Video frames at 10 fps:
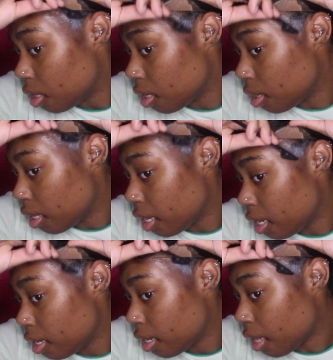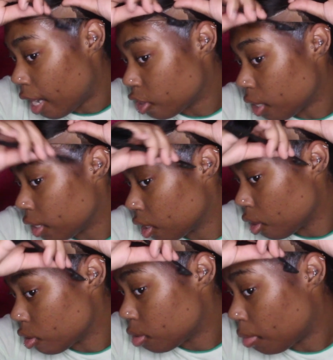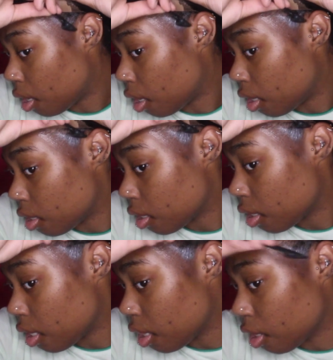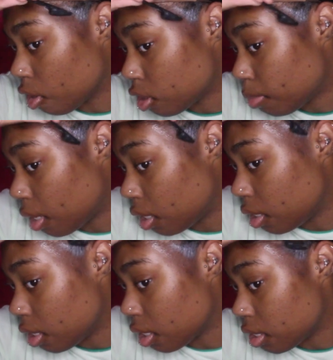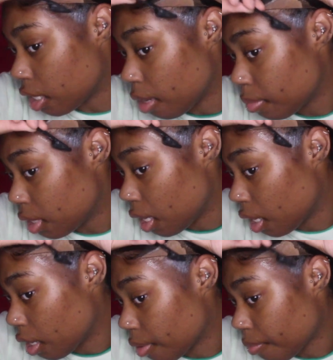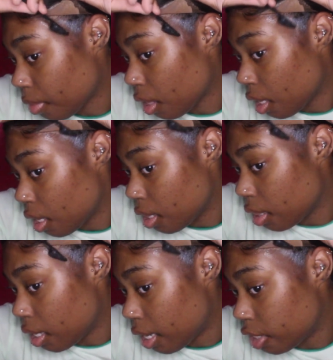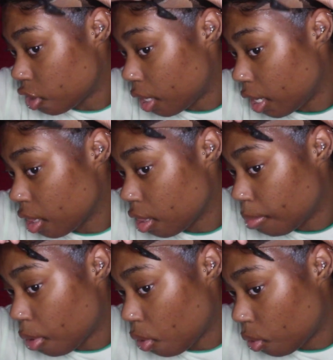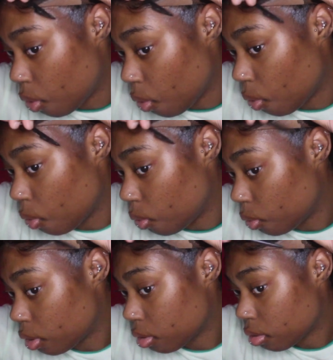And then I tried the Ghost Bond, and the Ghost Bond did the same thing. Then I tried the bulb hold,